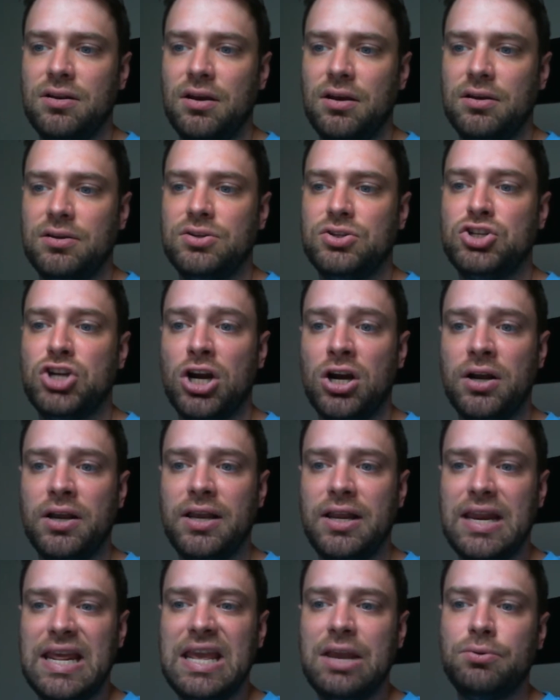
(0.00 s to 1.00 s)

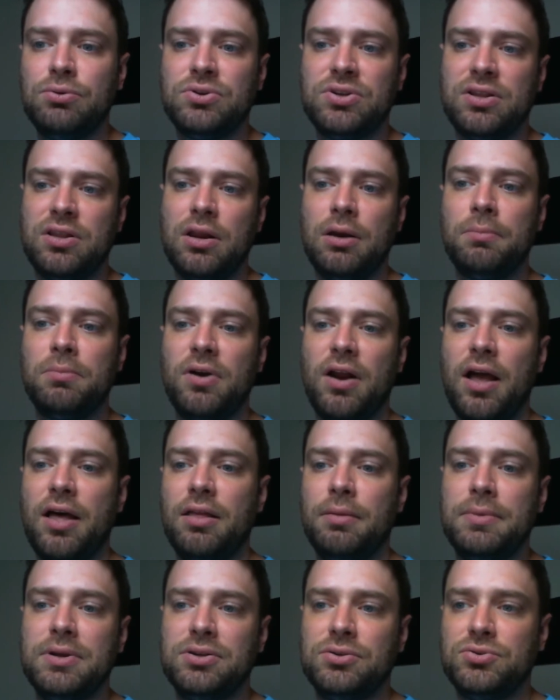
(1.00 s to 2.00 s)
target equal to the number of
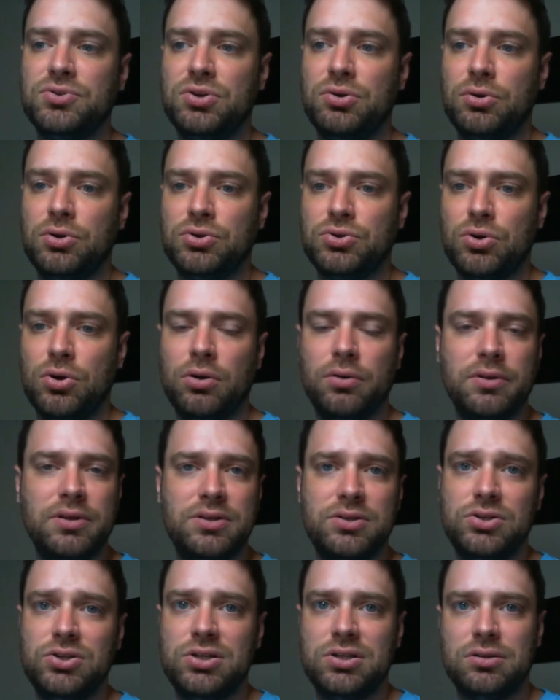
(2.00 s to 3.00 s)
elementals you control. This
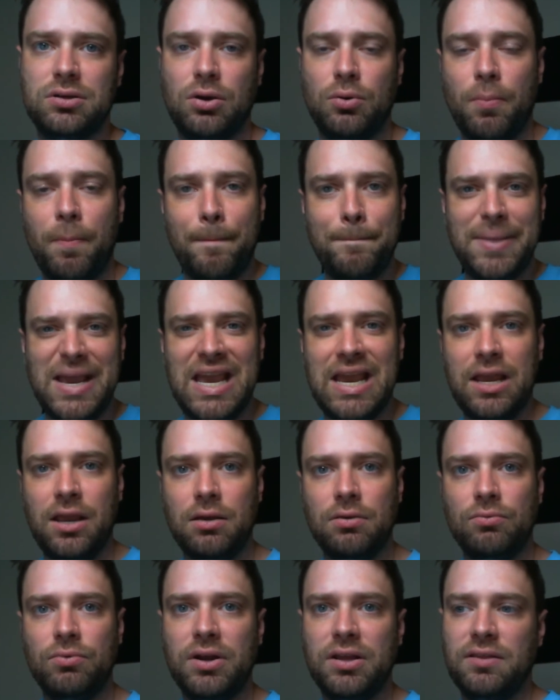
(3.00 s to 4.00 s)
is just a go bang
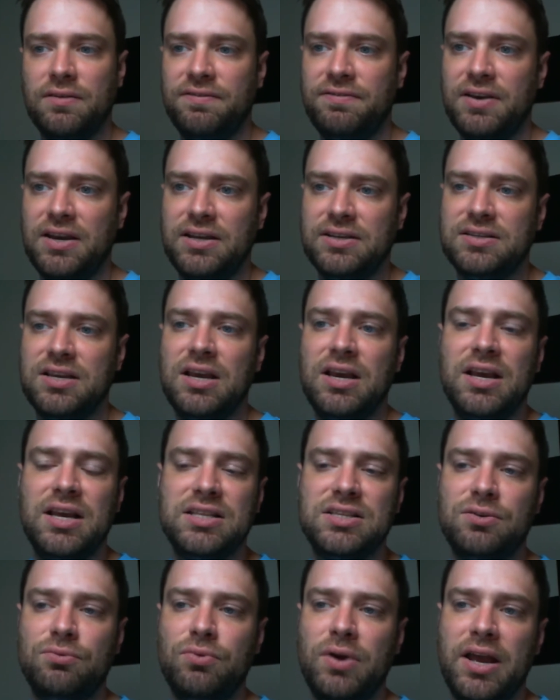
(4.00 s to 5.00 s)
right in the face. It's
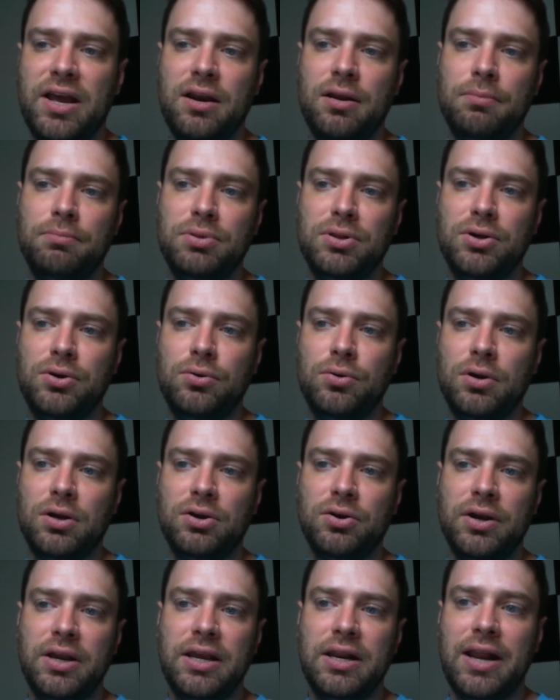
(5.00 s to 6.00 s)
a red, a blue, a
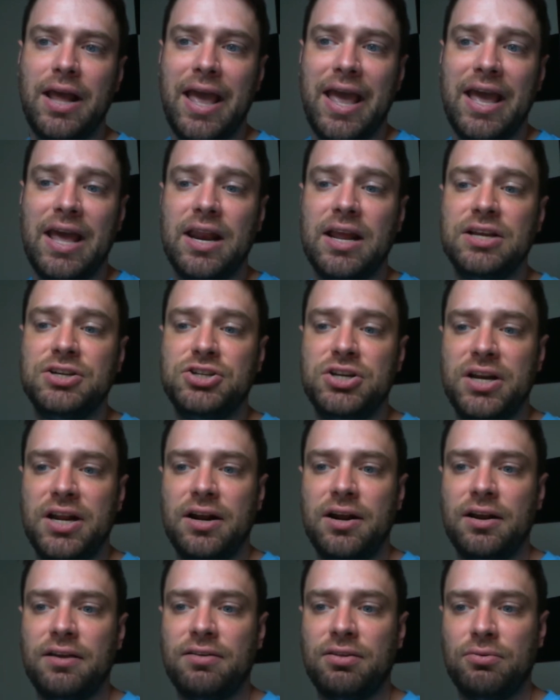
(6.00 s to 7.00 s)
green, and a
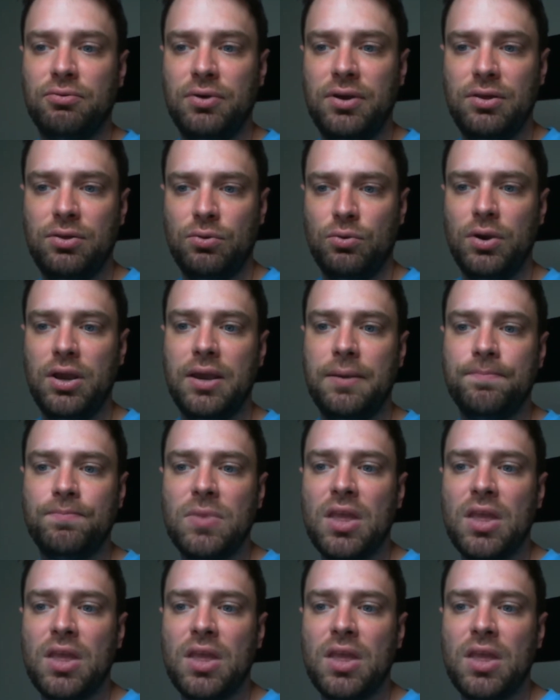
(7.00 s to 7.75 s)
generic 3/3.